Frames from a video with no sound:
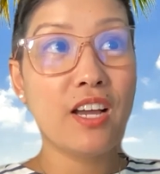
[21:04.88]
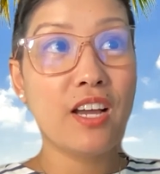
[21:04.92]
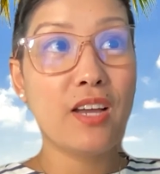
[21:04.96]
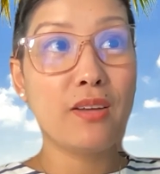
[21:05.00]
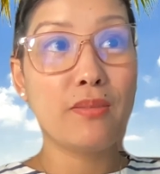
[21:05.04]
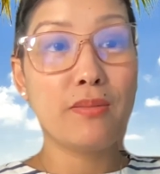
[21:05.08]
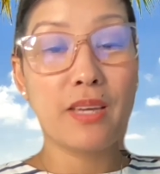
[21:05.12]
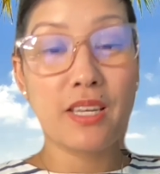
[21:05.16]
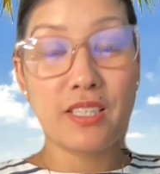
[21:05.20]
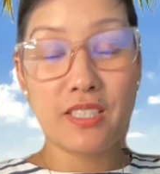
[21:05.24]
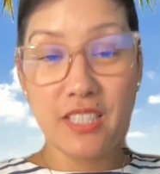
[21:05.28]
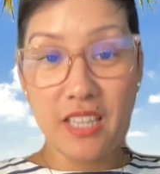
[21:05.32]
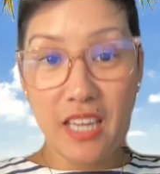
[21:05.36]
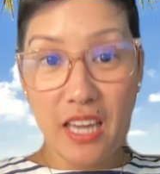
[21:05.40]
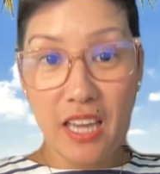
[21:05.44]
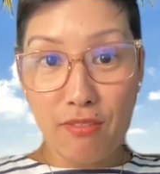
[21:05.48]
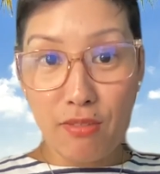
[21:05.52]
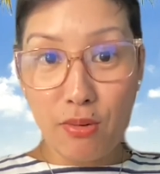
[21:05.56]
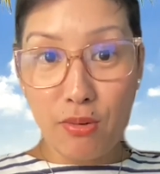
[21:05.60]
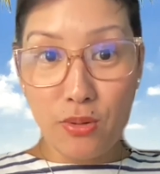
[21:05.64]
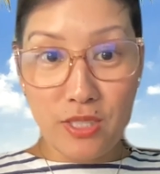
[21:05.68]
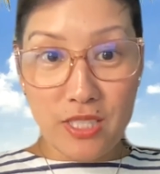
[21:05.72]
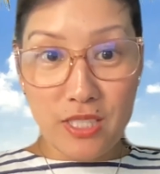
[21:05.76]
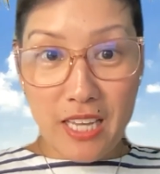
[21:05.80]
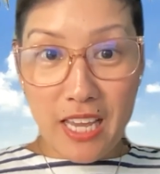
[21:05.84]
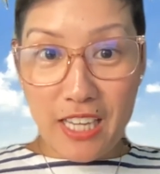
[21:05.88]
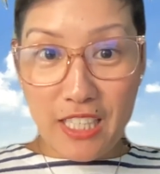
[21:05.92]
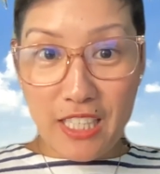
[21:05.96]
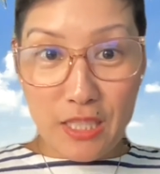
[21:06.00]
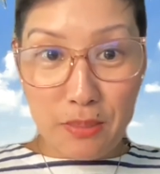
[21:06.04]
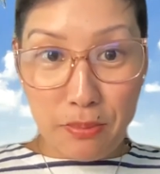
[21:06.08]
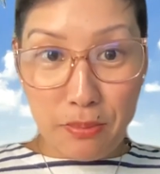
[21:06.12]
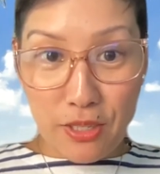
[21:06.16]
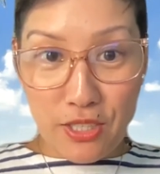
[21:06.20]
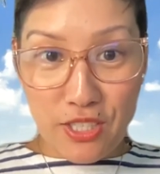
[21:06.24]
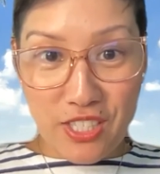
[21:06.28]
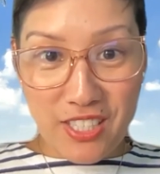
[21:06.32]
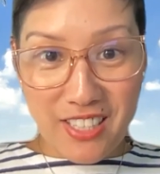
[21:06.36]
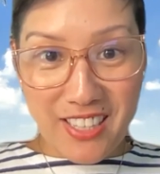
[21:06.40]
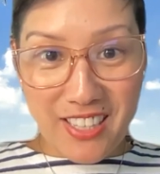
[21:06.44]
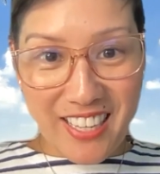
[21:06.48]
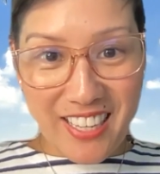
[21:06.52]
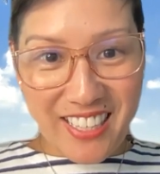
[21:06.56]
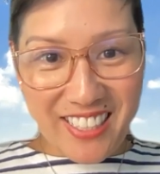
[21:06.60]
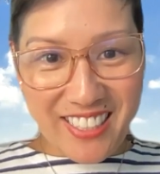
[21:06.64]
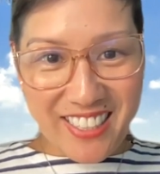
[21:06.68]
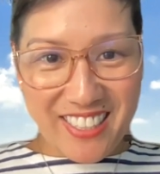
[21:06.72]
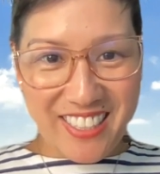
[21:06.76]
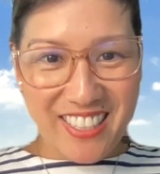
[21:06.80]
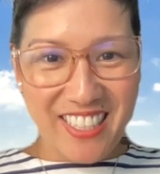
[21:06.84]
I'm guessing everyone's experts in
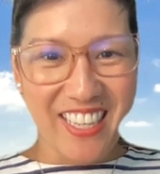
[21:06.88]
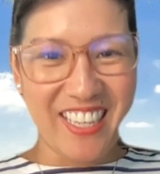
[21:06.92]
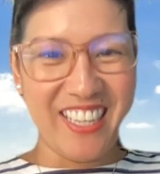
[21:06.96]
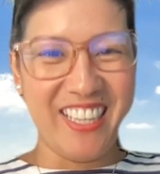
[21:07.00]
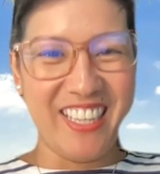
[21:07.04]
this.